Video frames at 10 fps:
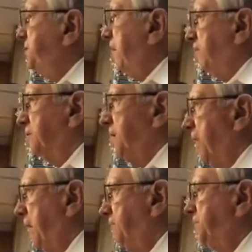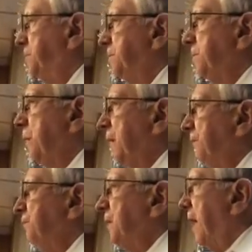several times.
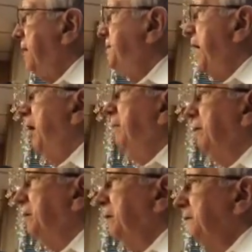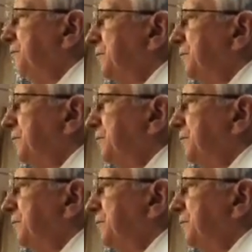And terrible